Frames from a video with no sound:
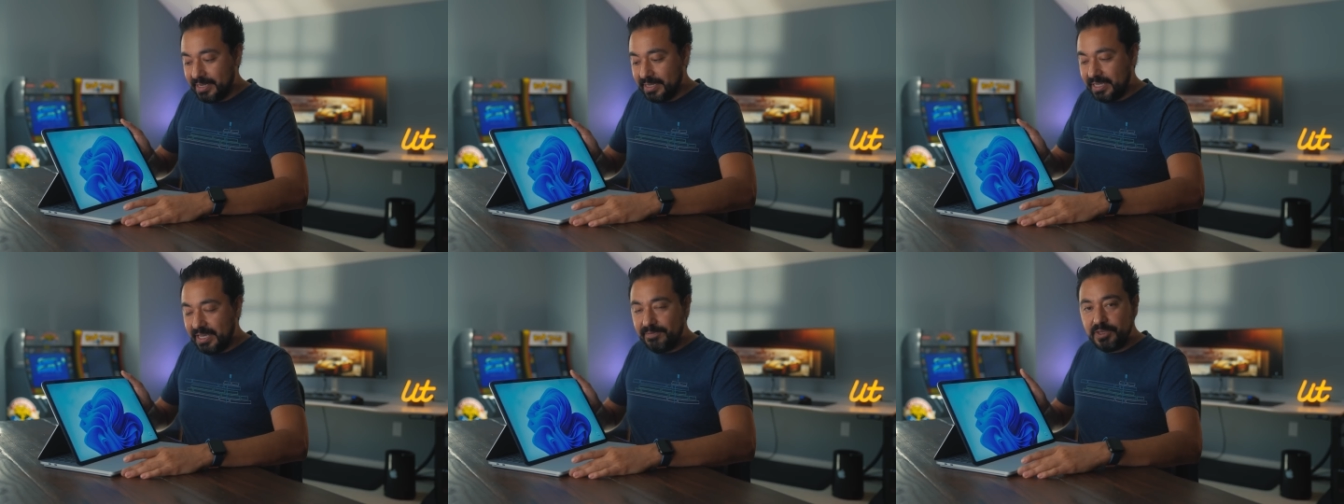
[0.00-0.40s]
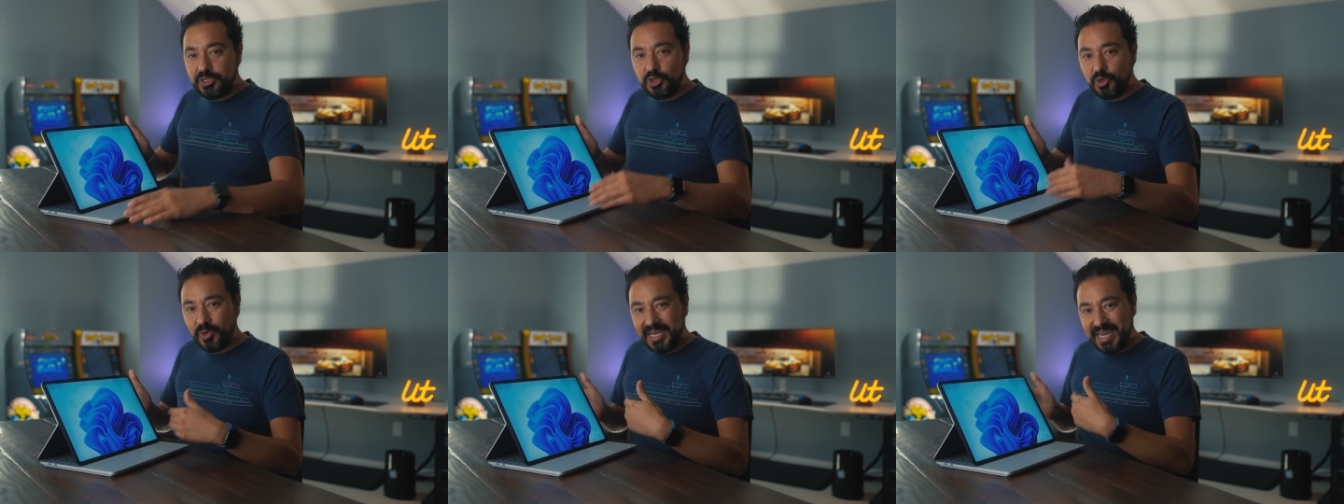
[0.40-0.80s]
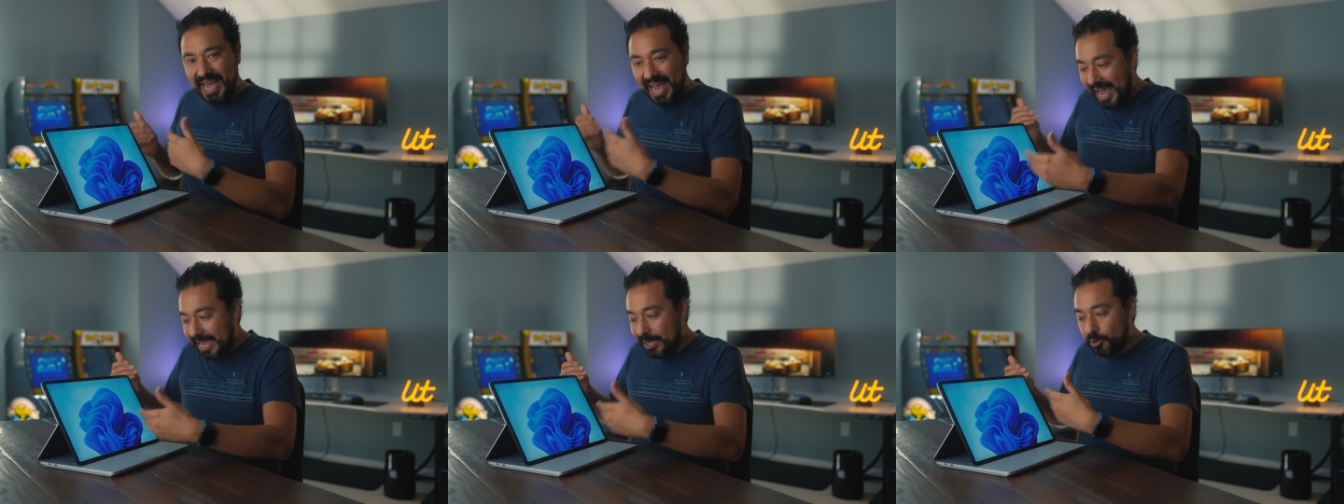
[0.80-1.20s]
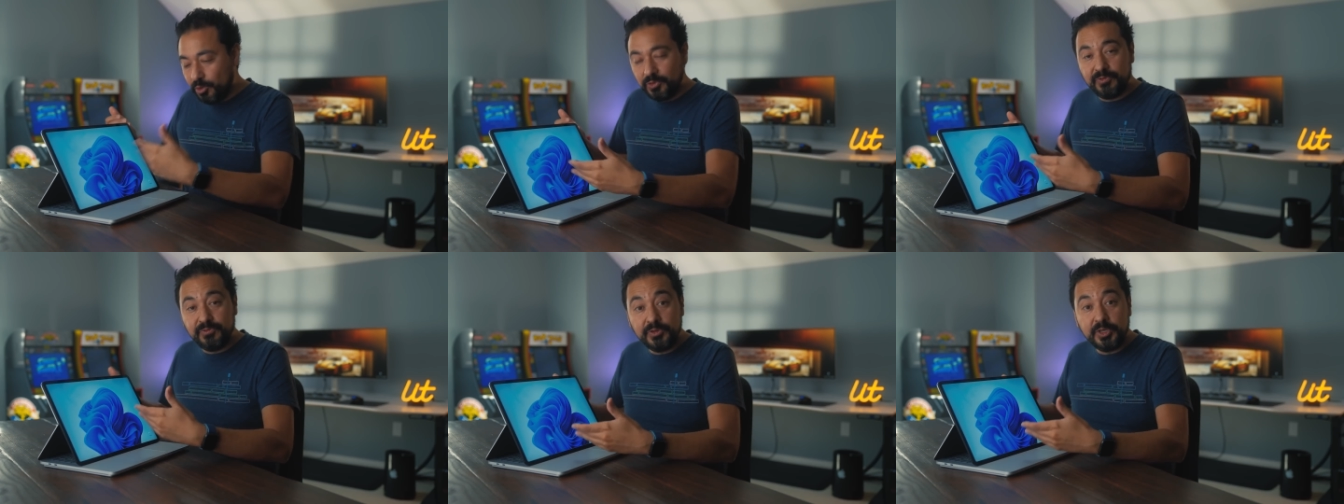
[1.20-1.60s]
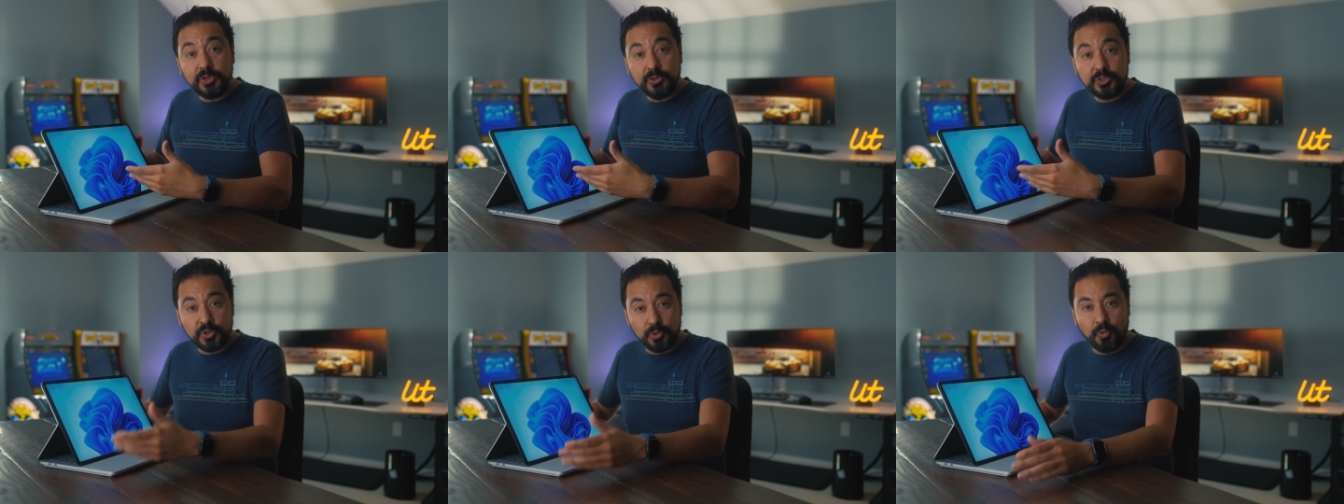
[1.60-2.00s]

giving you an angled view to